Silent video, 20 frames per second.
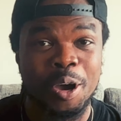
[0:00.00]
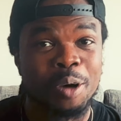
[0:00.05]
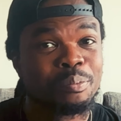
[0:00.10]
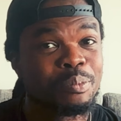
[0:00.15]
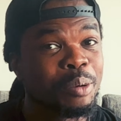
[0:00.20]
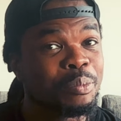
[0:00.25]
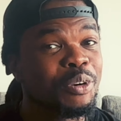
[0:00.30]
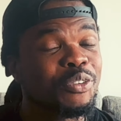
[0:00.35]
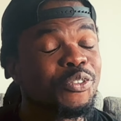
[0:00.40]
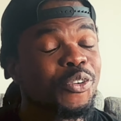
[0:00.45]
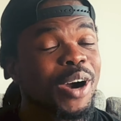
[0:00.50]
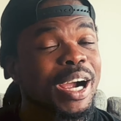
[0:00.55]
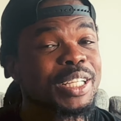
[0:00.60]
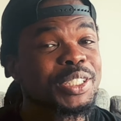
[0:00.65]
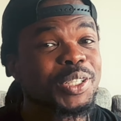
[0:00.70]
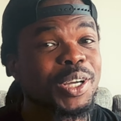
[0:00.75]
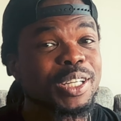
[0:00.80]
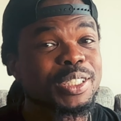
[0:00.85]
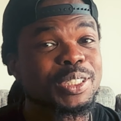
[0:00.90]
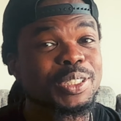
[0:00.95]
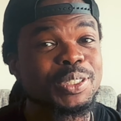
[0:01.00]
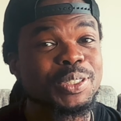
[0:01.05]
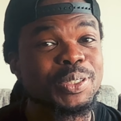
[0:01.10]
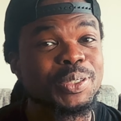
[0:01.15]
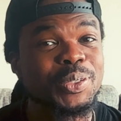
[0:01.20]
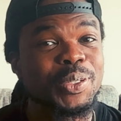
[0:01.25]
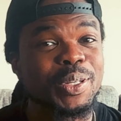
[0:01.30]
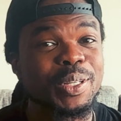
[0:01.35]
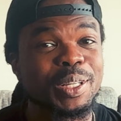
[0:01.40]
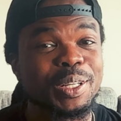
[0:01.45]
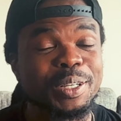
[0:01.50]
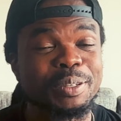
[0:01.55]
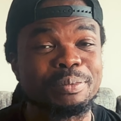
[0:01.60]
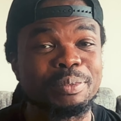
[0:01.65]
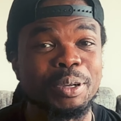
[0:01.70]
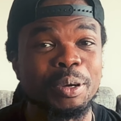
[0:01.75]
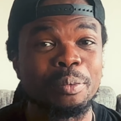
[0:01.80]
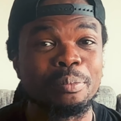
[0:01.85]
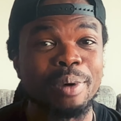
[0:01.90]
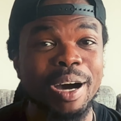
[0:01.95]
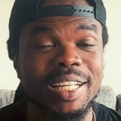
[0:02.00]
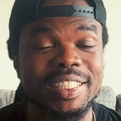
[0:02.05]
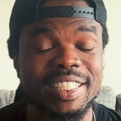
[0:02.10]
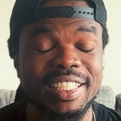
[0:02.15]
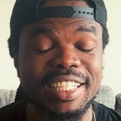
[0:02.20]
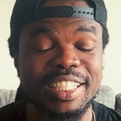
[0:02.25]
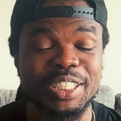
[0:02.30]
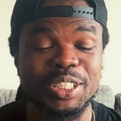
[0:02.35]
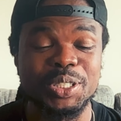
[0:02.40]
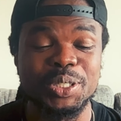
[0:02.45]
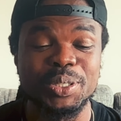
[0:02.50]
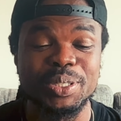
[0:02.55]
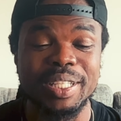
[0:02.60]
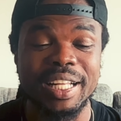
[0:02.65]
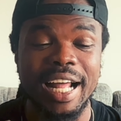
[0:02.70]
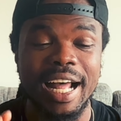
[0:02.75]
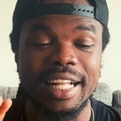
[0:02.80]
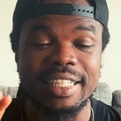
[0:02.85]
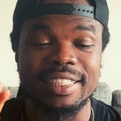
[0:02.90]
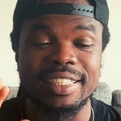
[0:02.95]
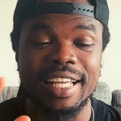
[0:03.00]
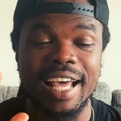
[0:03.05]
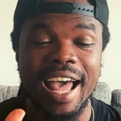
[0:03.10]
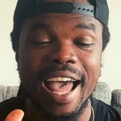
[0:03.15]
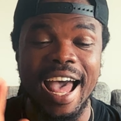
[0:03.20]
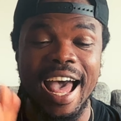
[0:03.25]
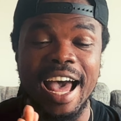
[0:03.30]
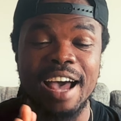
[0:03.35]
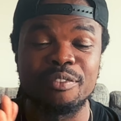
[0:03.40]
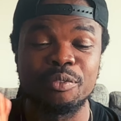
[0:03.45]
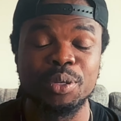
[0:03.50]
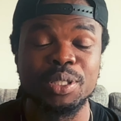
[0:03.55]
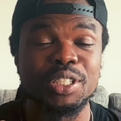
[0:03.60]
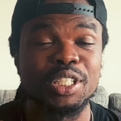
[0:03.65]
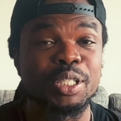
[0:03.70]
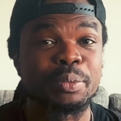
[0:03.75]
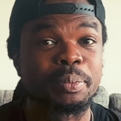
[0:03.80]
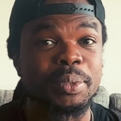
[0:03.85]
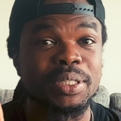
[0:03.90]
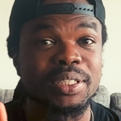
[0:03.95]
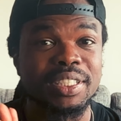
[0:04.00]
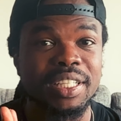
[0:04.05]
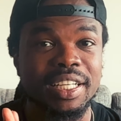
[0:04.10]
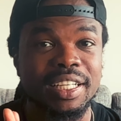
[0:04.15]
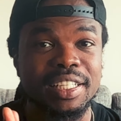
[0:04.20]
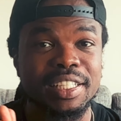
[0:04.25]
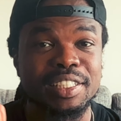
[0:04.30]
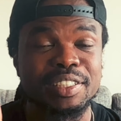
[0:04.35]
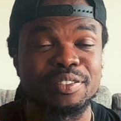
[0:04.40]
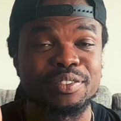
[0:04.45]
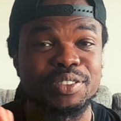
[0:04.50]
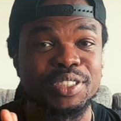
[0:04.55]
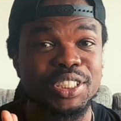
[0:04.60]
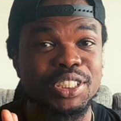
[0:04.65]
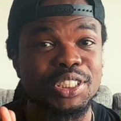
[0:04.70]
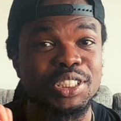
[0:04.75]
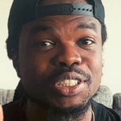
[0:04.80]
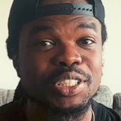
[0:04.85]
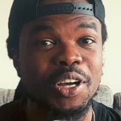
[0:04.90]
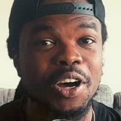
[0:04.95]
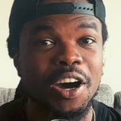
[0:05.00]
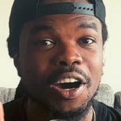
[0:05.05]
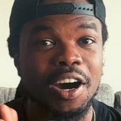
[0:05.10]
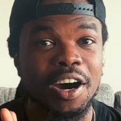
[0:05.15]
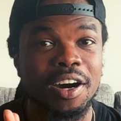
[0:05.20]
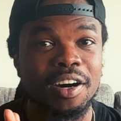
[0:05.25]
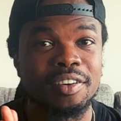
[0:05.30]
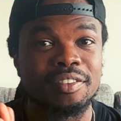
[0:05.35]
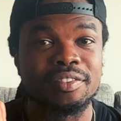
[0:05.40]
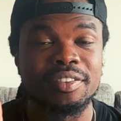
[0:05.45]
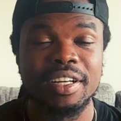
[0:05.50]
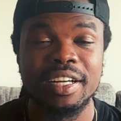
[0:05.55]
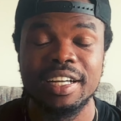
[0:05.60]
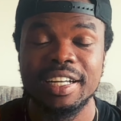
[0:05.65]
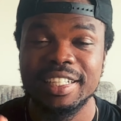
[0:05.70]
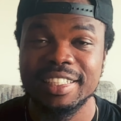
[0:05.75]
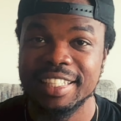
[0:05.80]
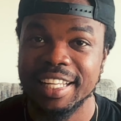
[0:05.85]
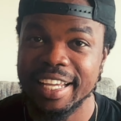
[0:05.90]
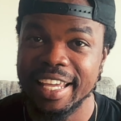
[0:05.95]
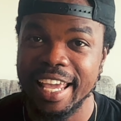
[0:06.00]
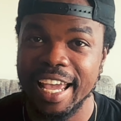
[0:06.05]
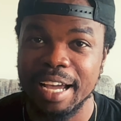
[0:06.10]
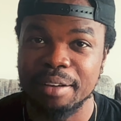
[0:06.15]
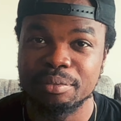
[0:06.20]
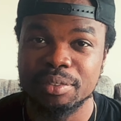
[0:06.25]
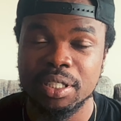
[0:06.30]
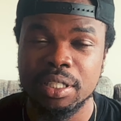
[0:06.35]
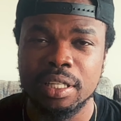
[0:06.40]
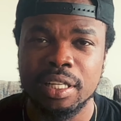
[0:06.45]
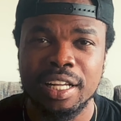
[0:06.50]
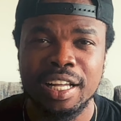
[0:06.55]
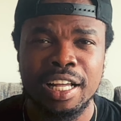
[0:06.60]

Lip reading: But before I talk to you a little bit about the issues that I have with this particular version of the camera,